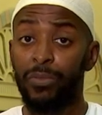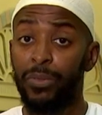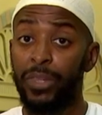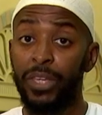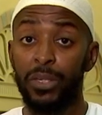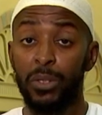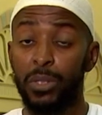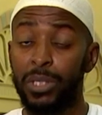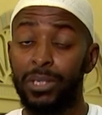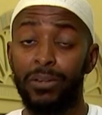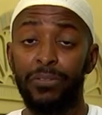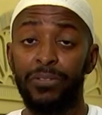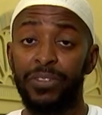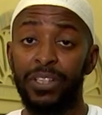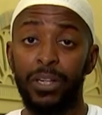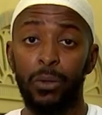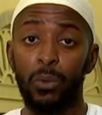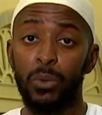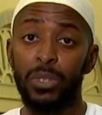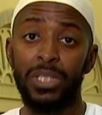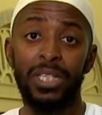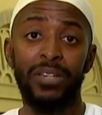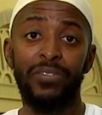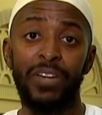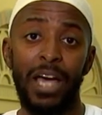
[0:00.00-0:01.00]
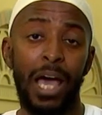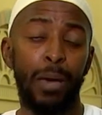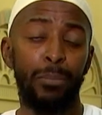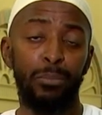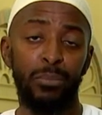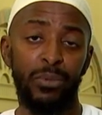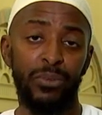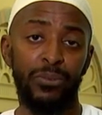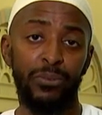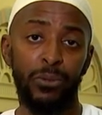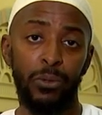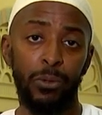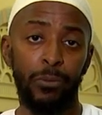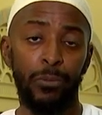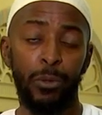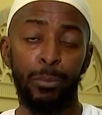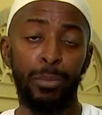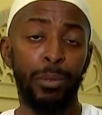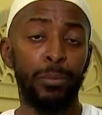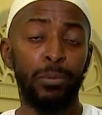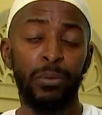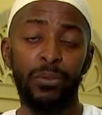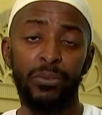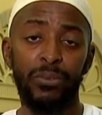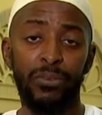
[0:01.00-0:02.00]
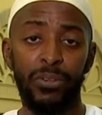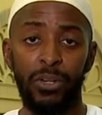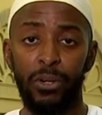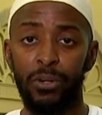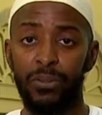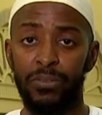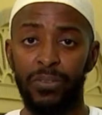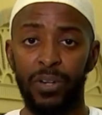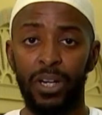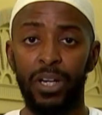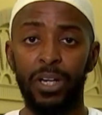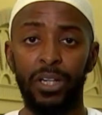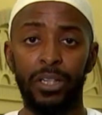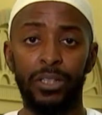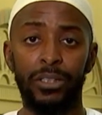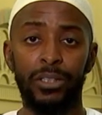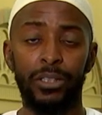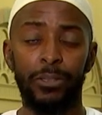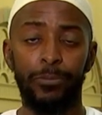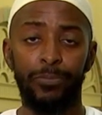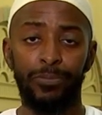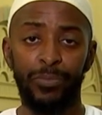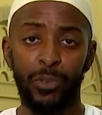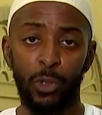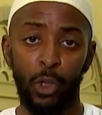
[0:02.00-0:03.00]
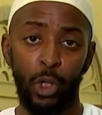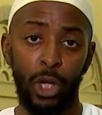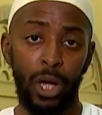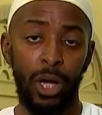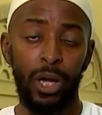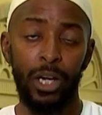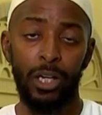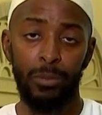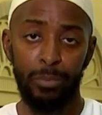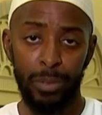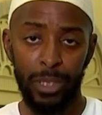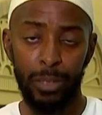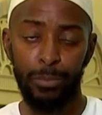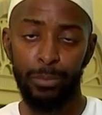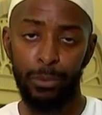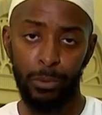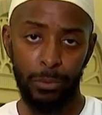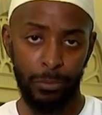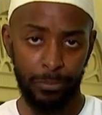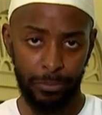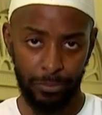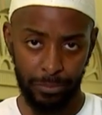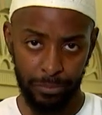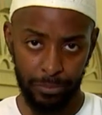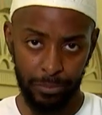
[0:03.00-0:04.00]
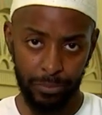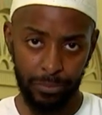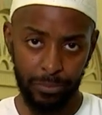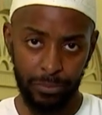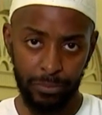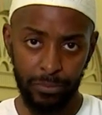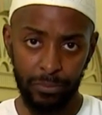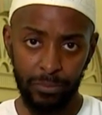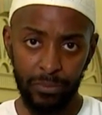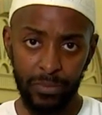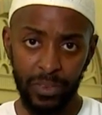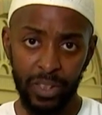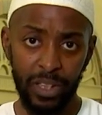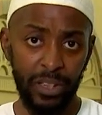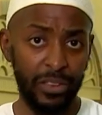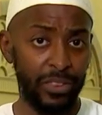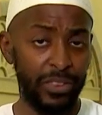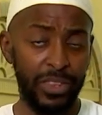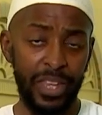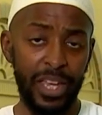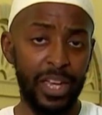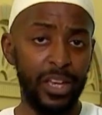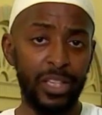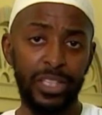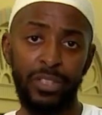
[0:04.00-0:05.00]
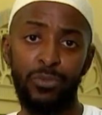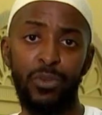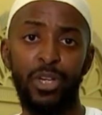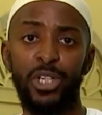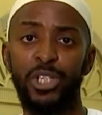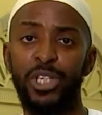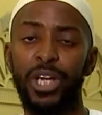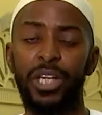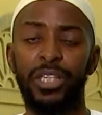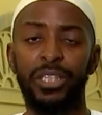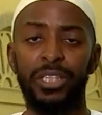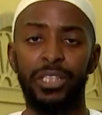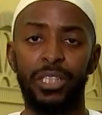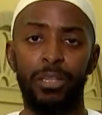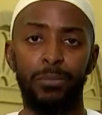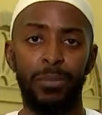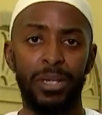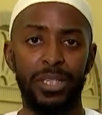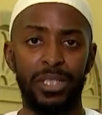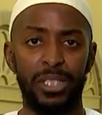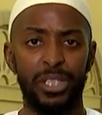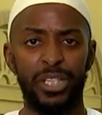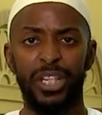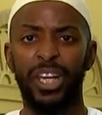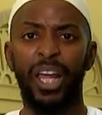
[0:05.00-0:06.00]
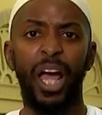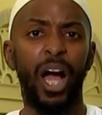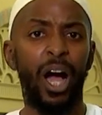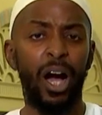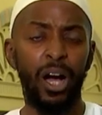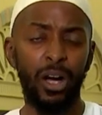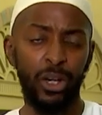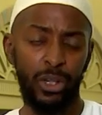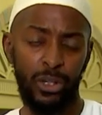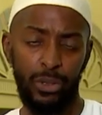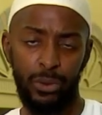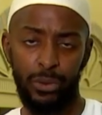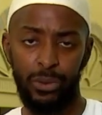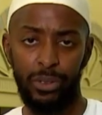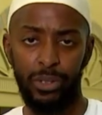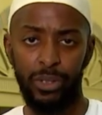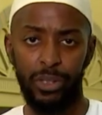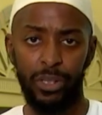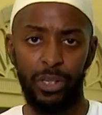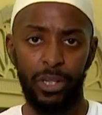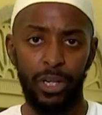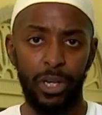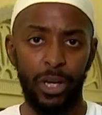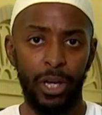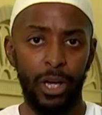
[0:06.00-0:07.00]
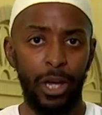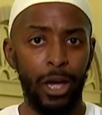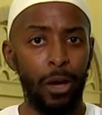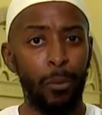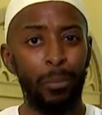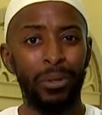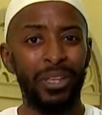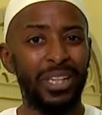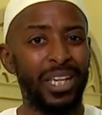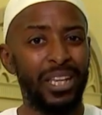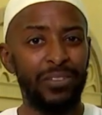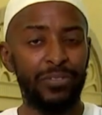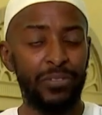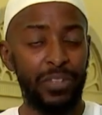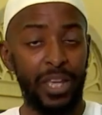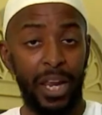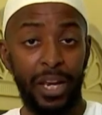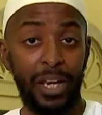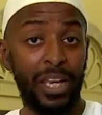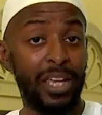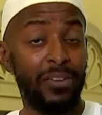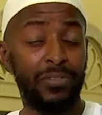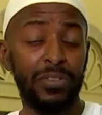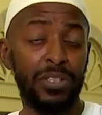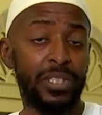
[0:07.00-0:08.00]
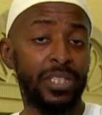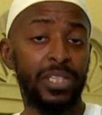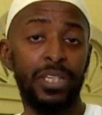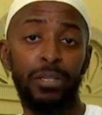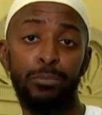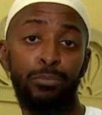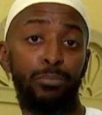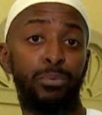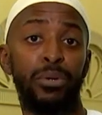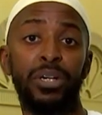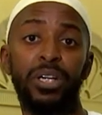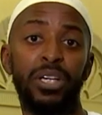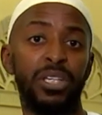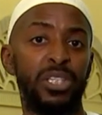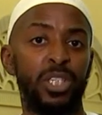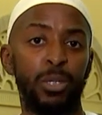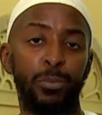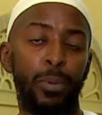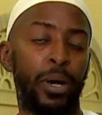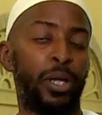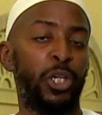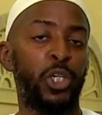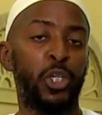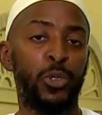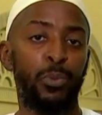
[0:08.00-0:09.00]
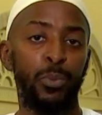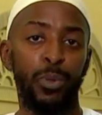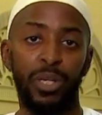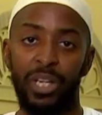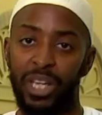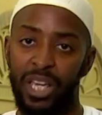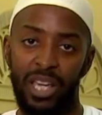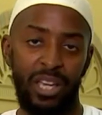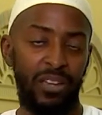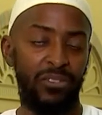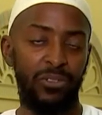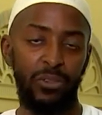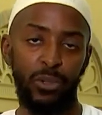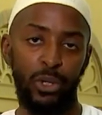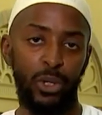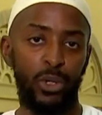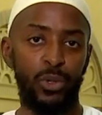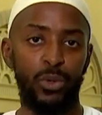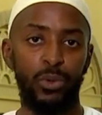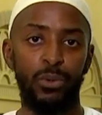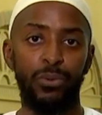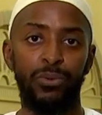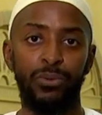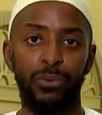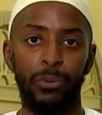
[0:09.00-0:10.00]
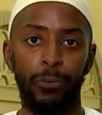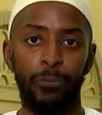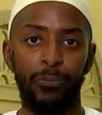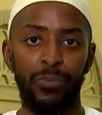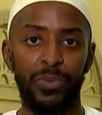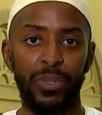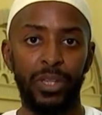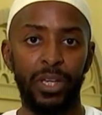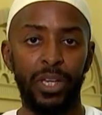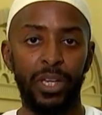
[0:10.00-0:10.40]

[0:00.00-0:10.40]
This is something that was never happened before. The people of Ad, or the Ad people, they rejected the messenger, they argued. But they even said, bring us the punishment if you are truthful.